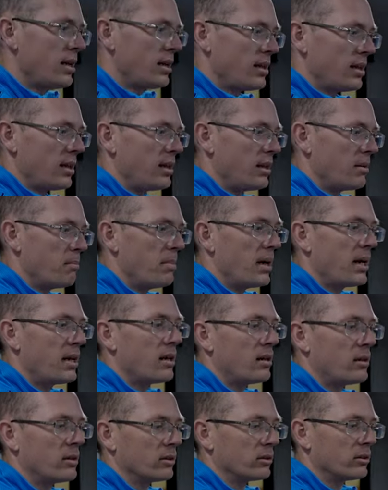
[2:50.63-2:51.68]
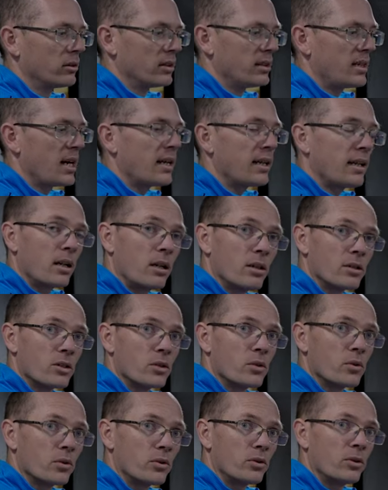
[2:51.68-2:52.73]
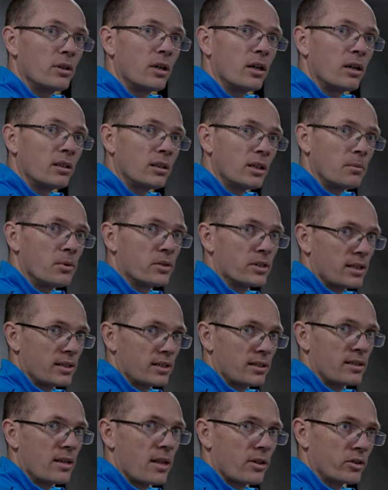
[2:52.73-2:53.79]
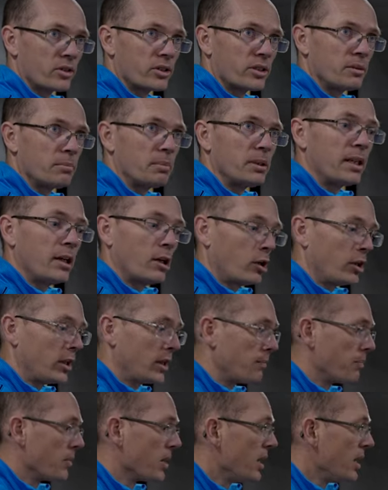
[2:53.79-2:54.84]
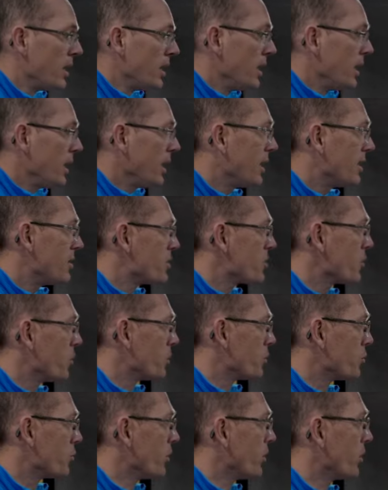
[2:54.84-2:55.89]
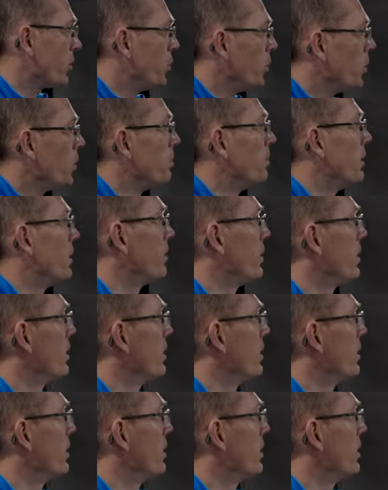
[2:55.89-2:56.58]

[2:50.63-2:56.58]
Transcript: and then the bed all, or the dinette also uh, doubles as another sleeping area. And so what's really cool about